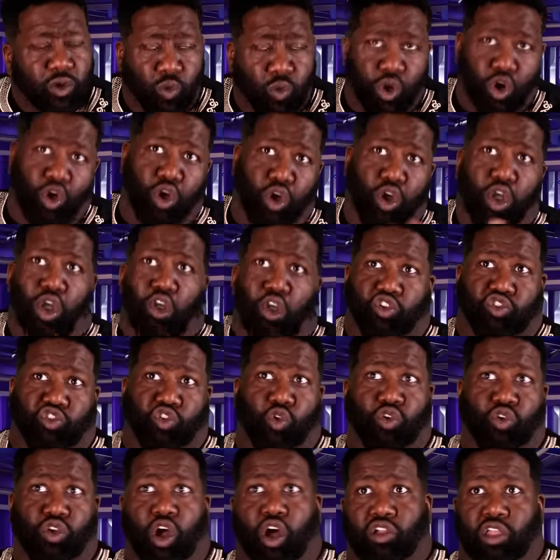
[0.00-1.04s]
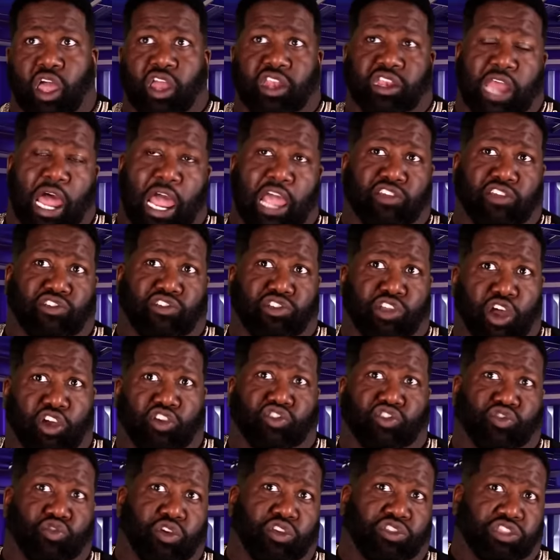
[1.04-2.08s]
Well, showing all that nice
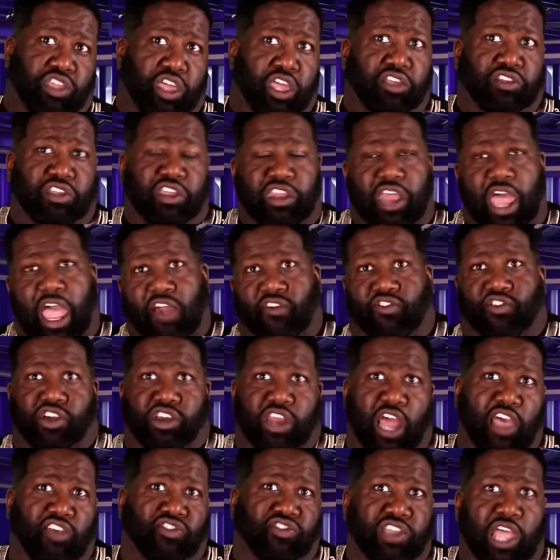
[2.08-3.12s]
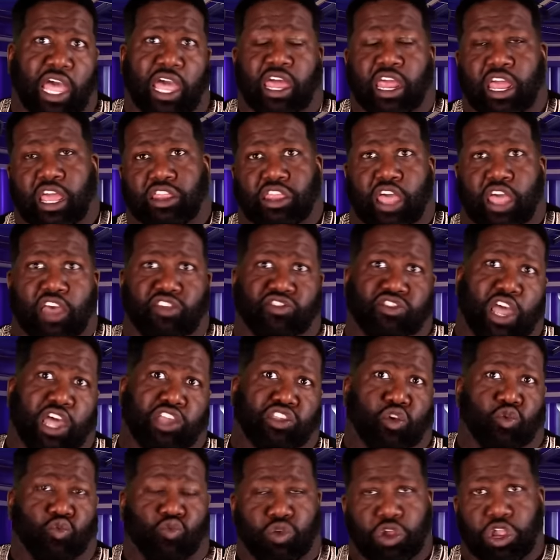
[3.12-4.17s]
luxury things in Africa, that's not that's not
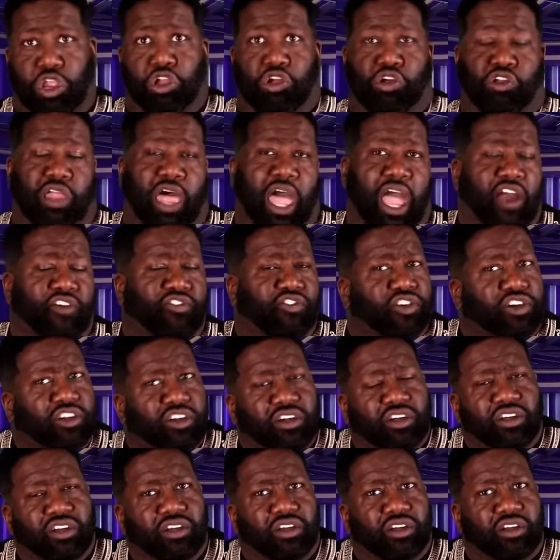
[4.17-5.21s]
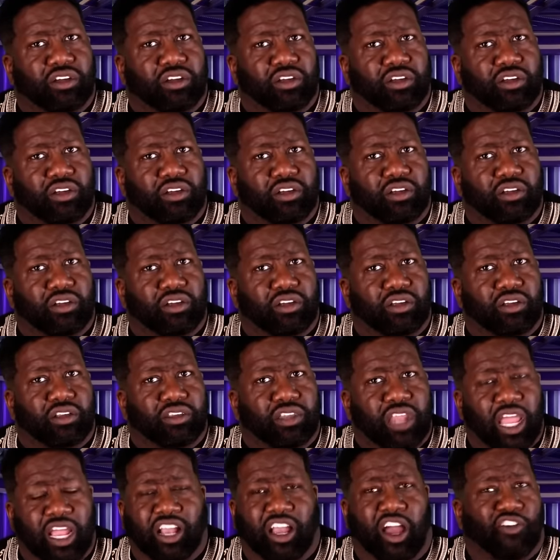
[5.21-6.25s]
the real Africa.
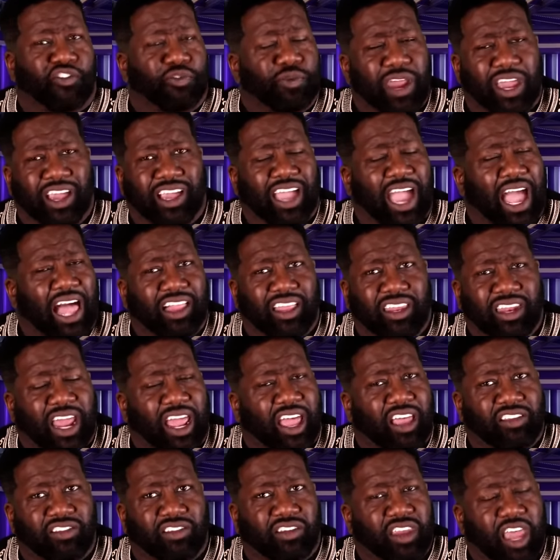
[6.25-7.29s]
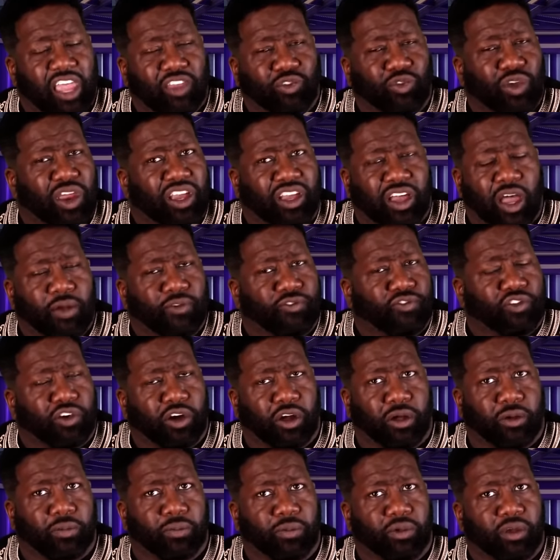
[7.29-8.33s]
That come from that colonizer. That's where it come
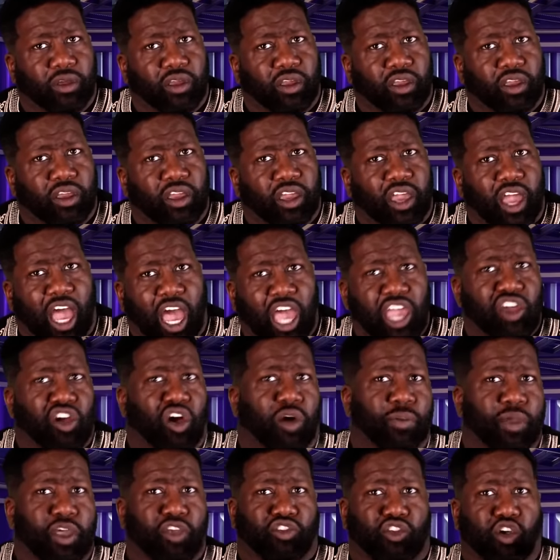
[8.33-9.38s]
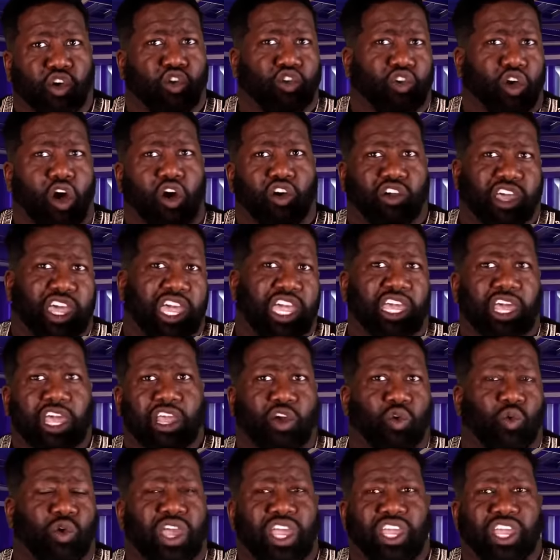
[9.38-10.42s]
from. How you gonna be a so-called king
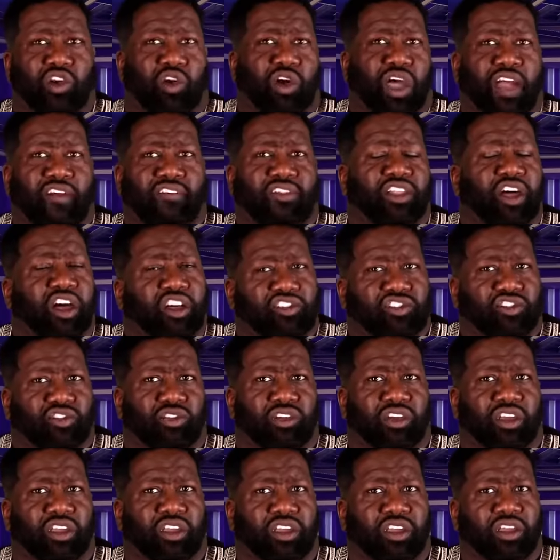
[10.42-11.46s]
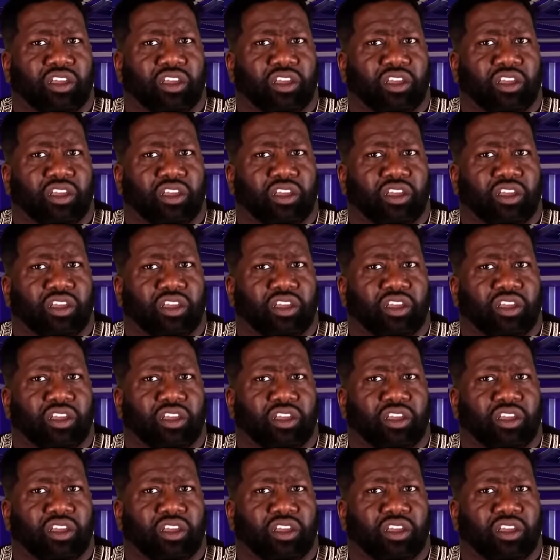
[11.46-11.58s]
and queen don't have luxury?